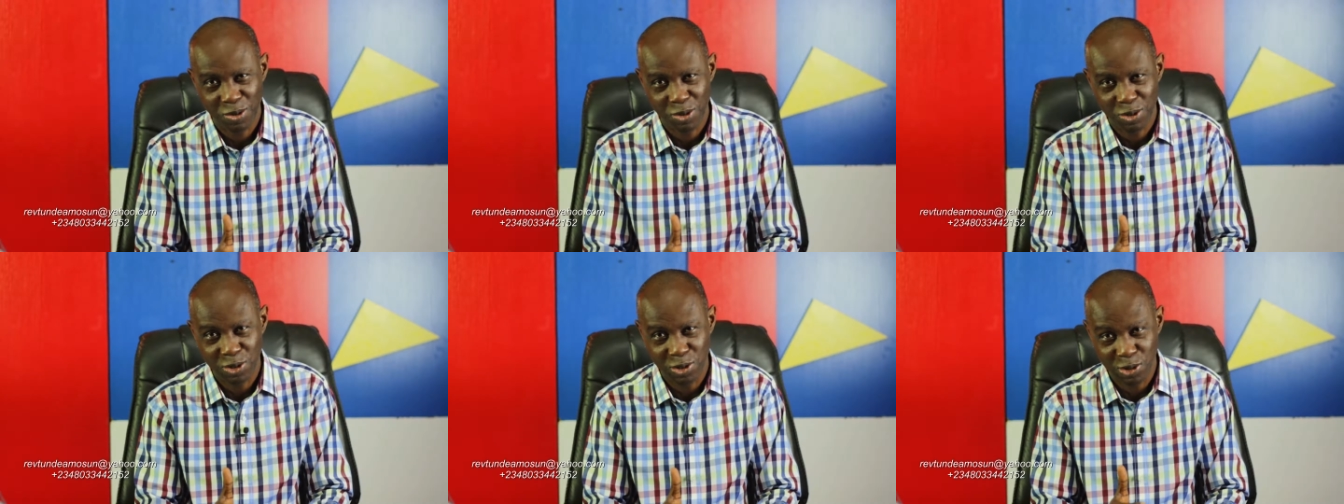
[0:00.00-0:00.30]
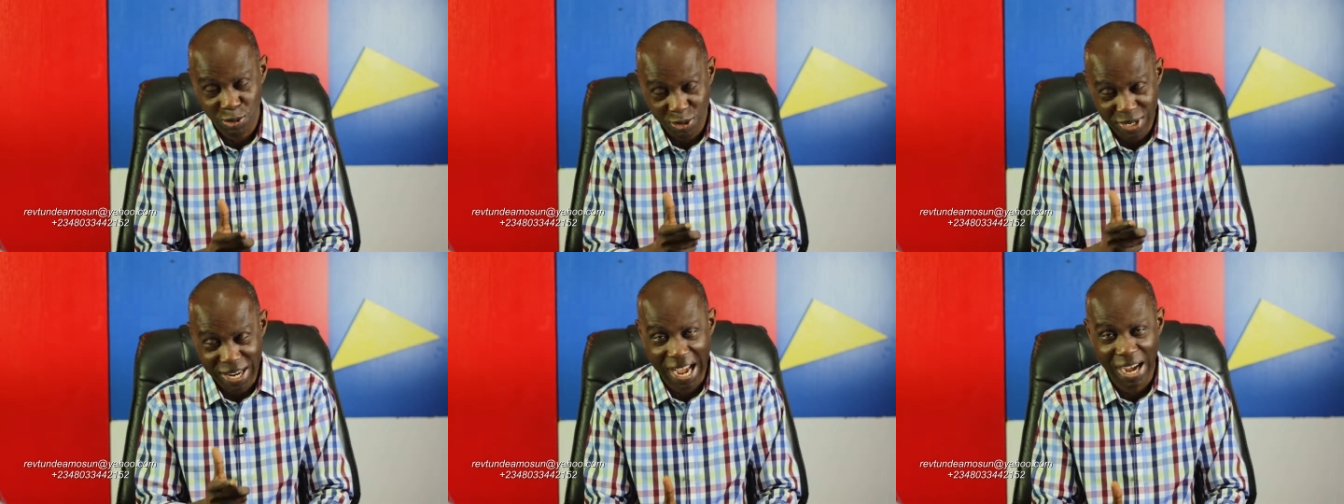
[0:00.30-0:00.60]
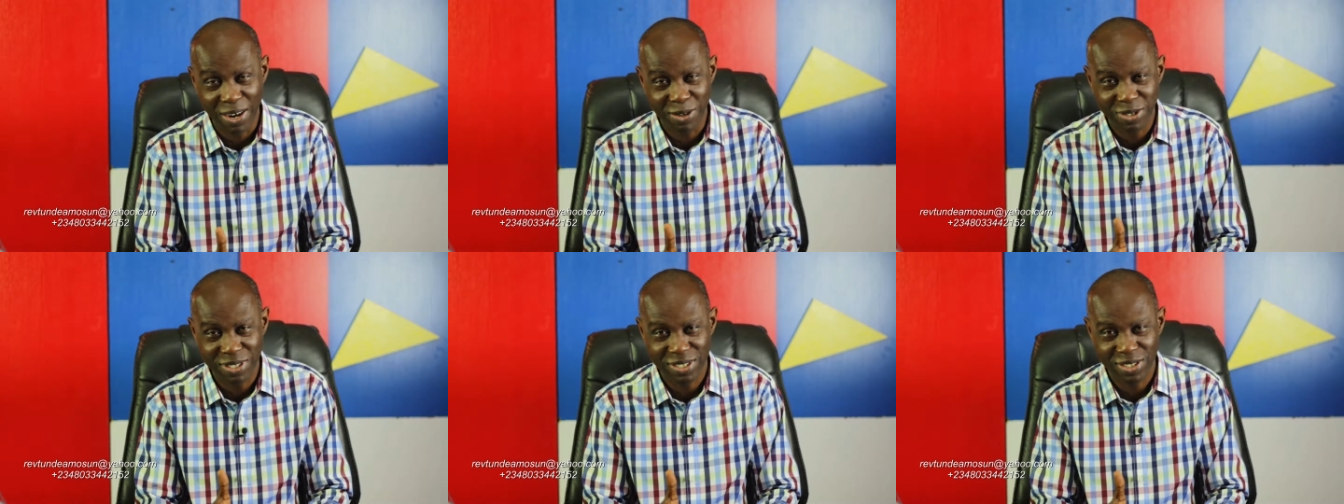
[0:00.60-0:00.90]
you
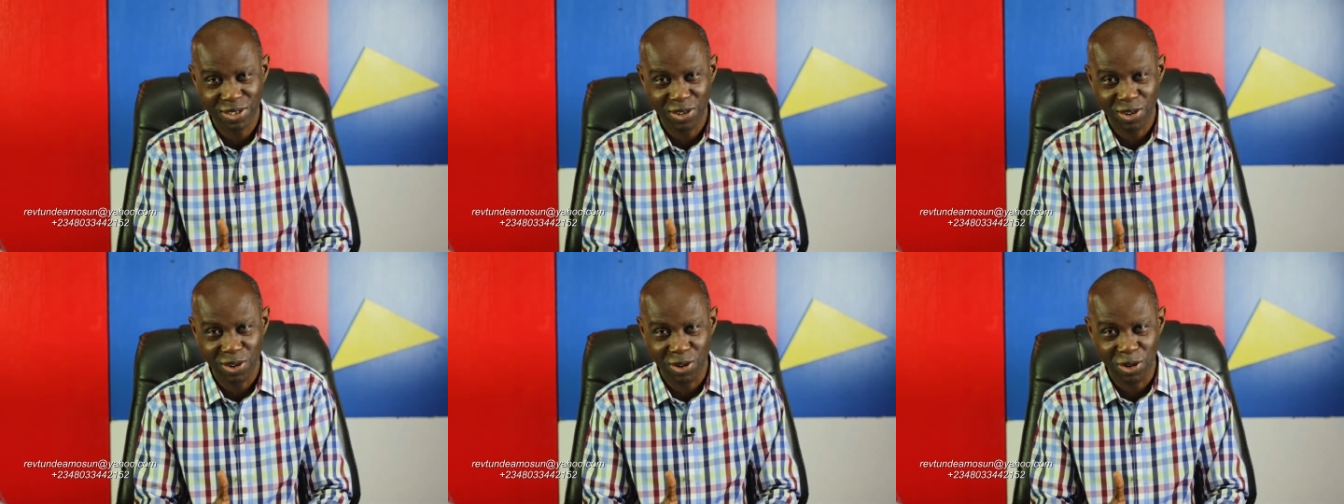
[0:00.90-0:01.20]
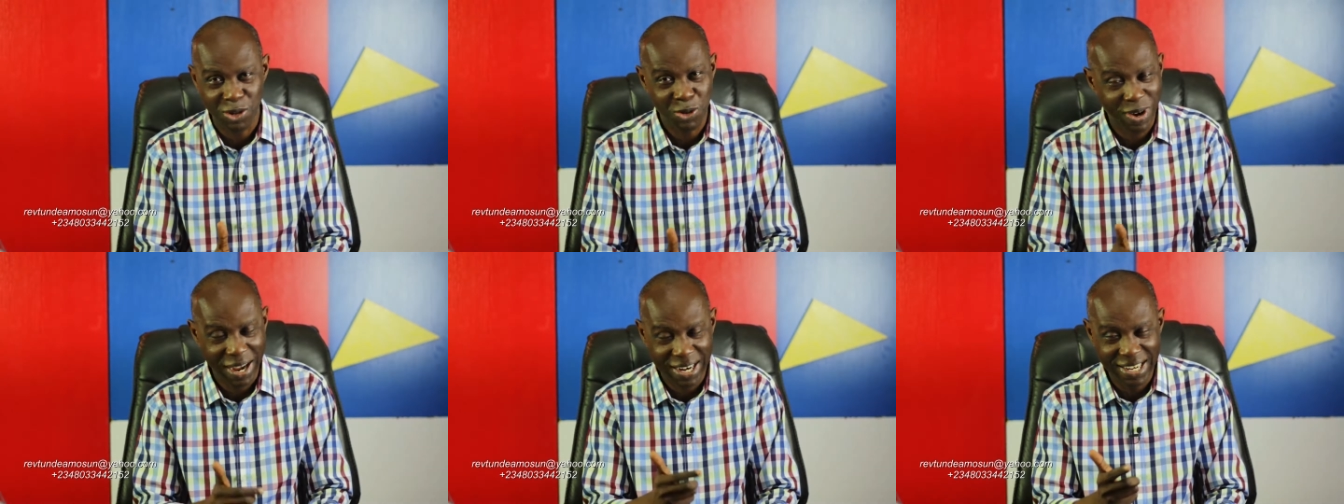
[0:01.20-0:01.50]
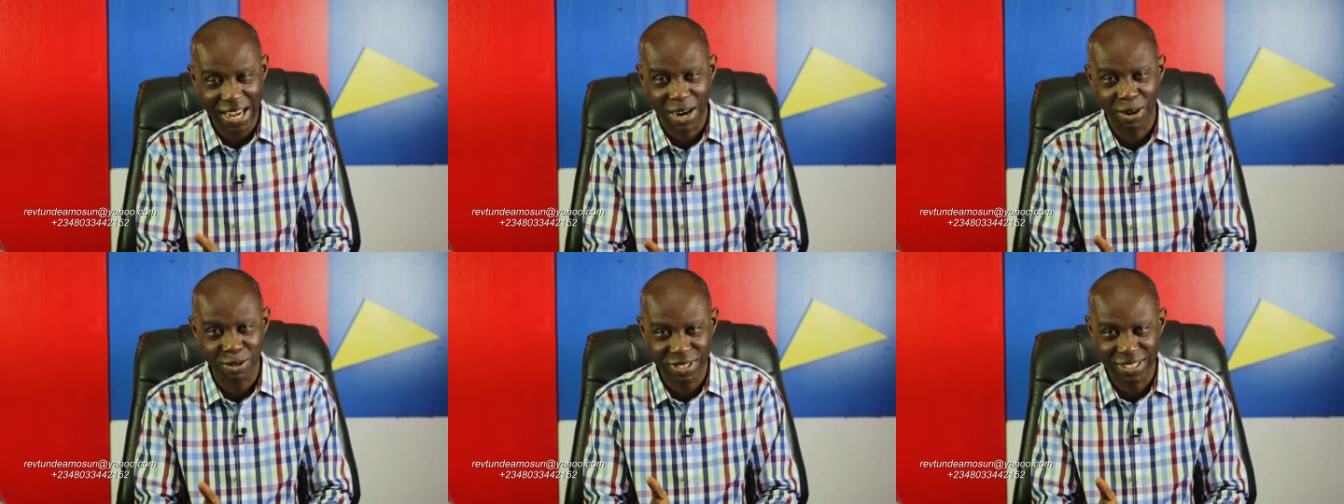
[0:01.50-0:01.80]
doubt or you are
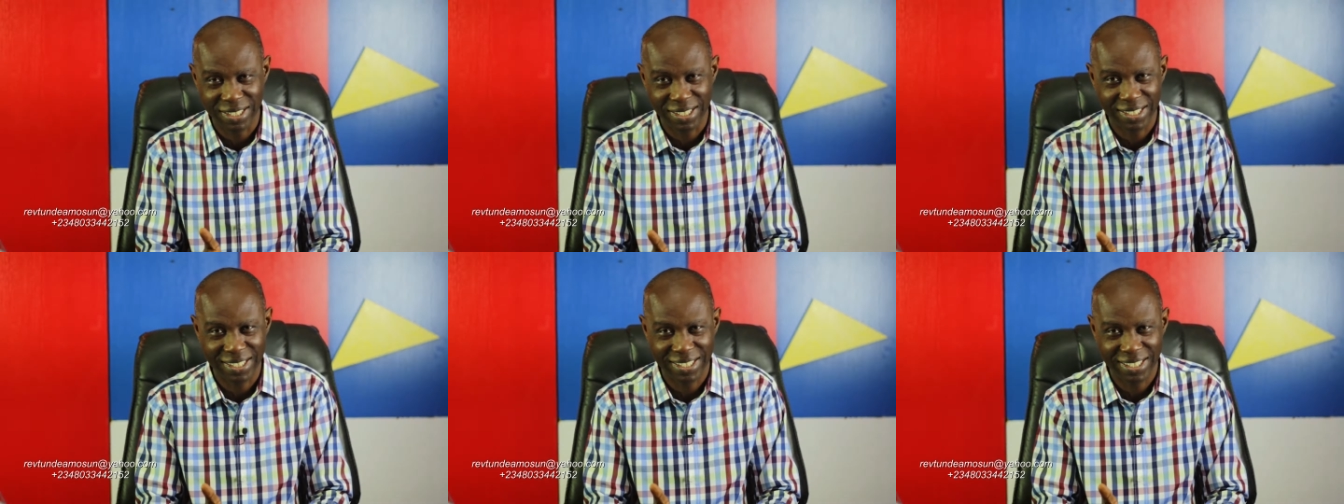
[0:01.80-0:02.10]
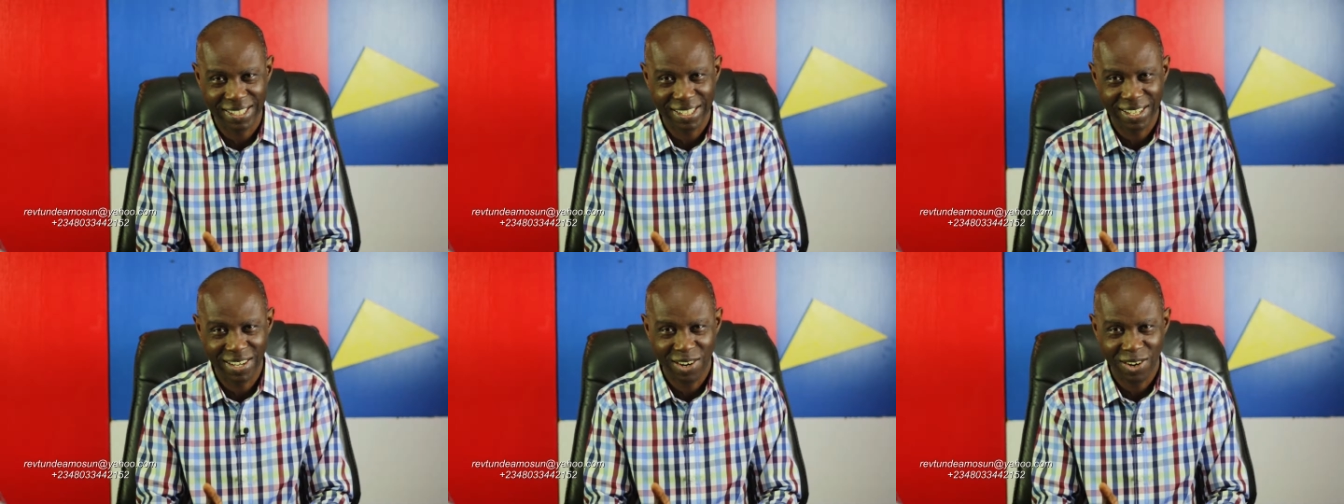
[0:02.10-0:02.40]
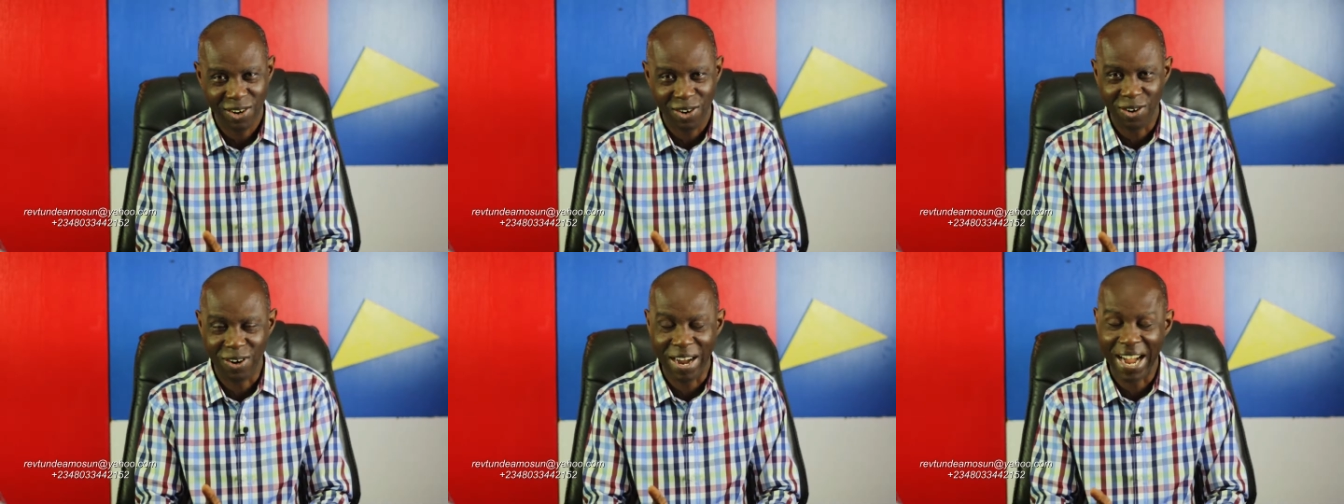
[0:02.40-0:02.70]
doubting,
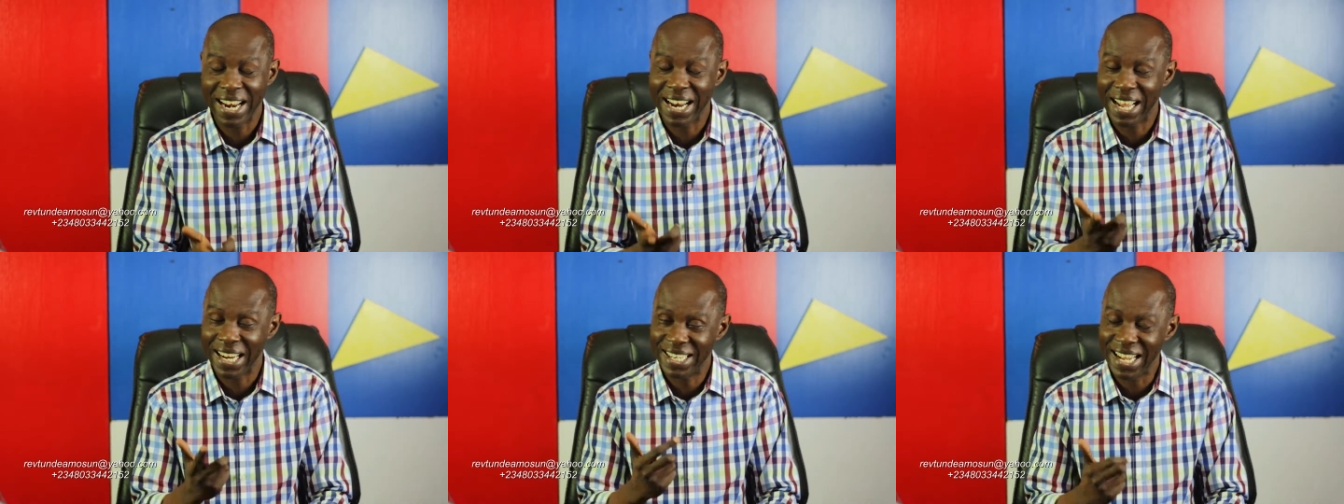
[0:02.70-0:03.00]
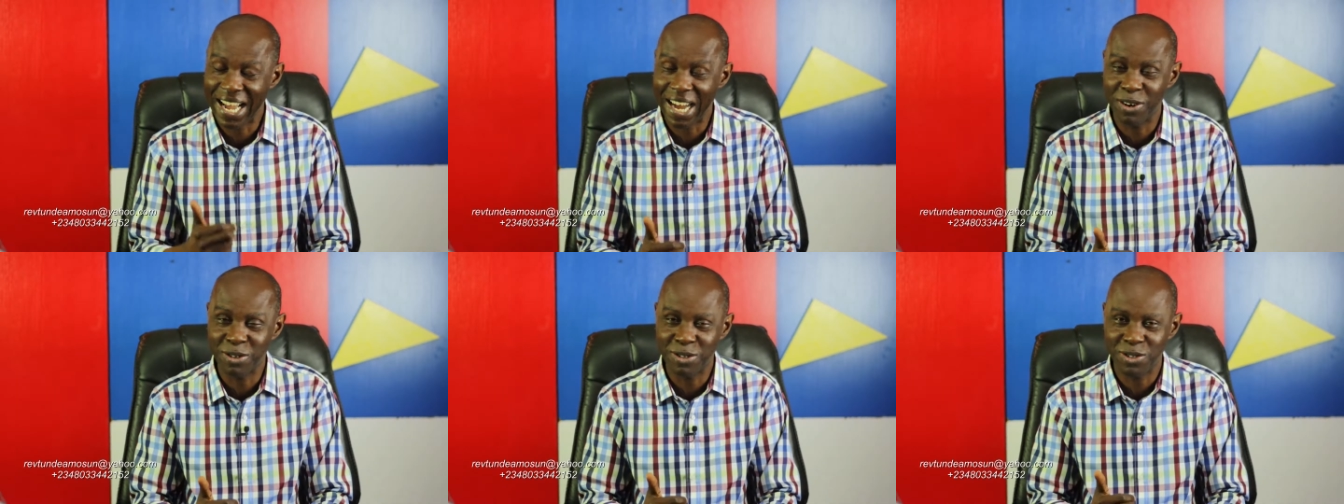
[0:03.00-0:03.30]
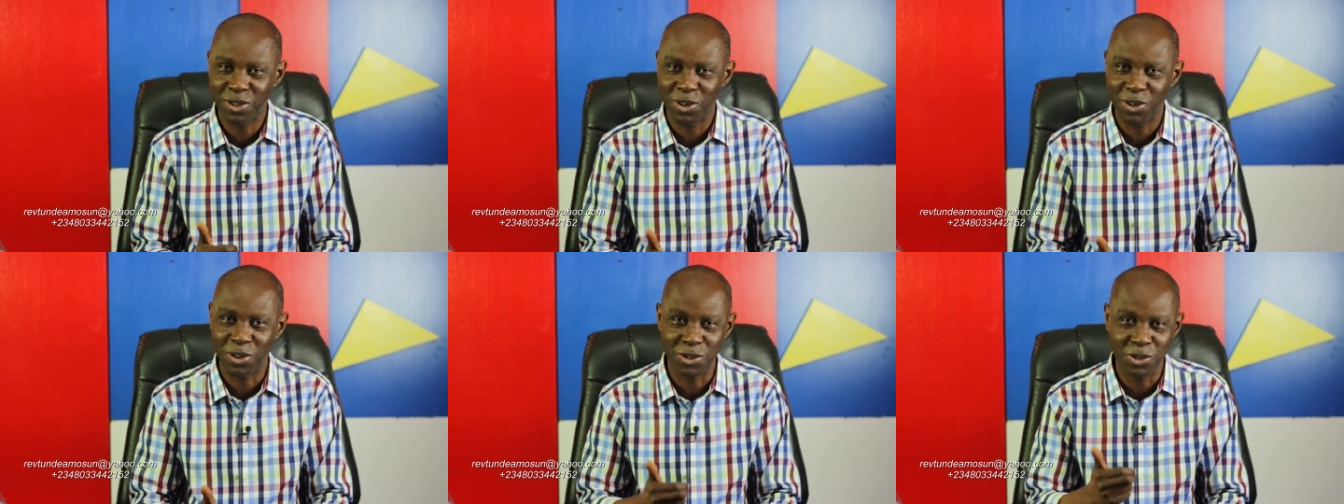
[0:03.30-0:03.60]
or I doubt
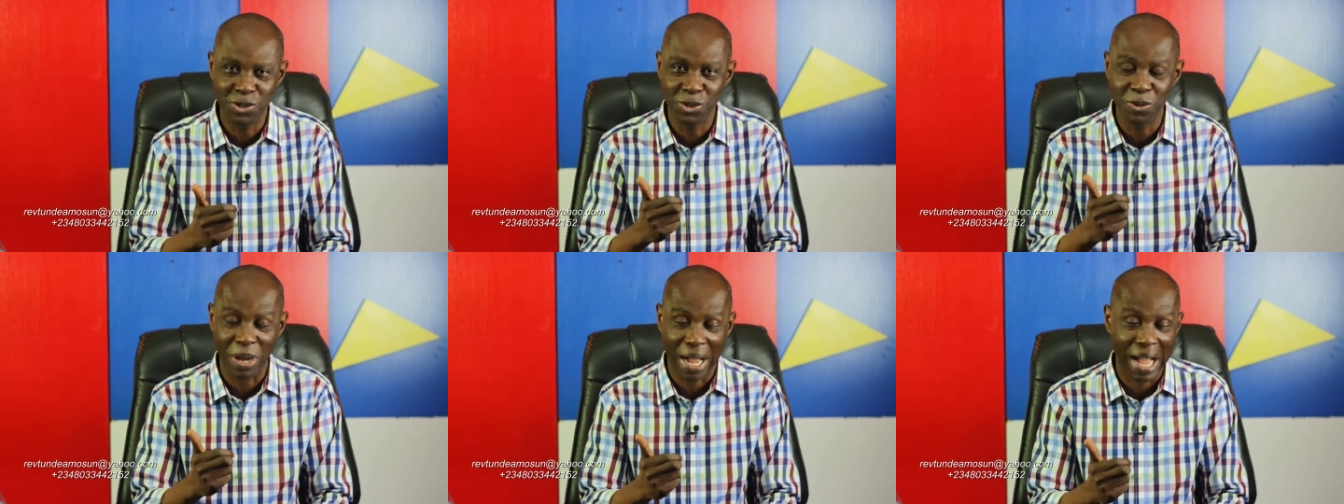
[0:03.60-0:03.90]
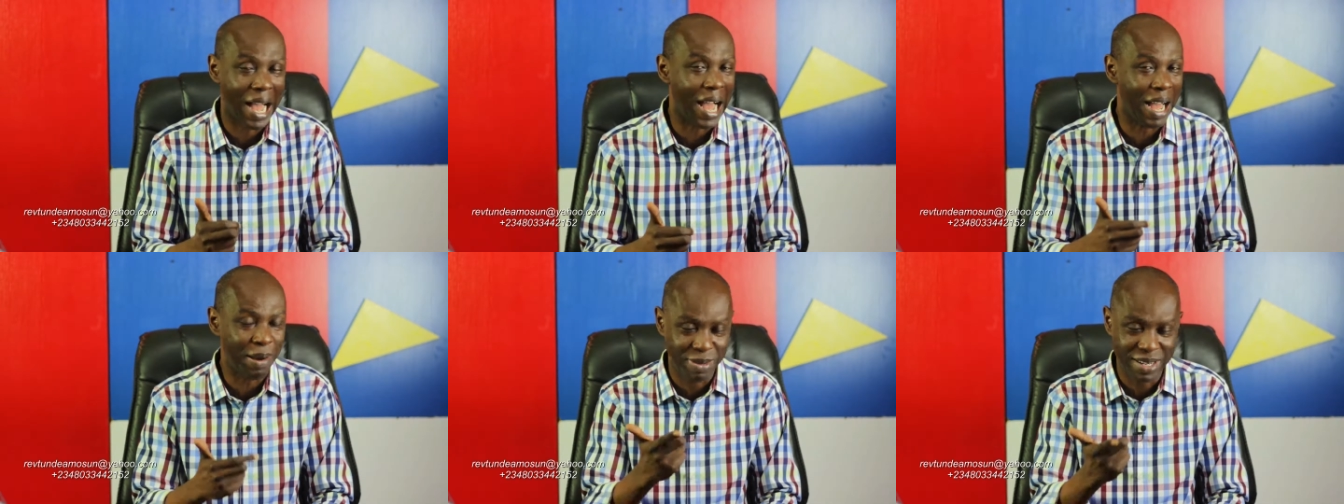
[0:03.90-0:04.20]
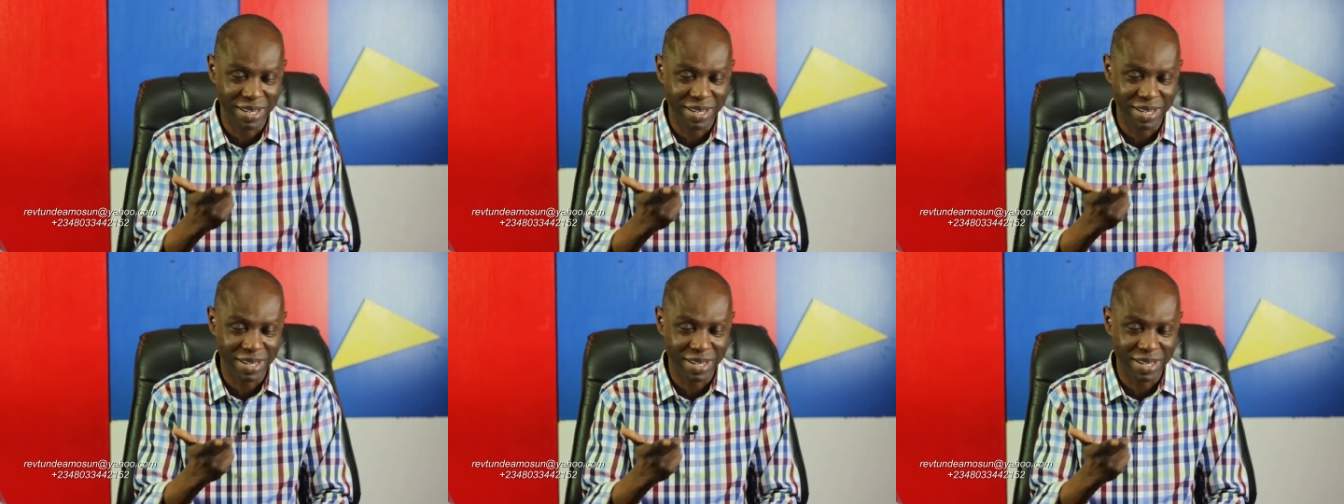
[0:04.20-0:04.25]
or I'm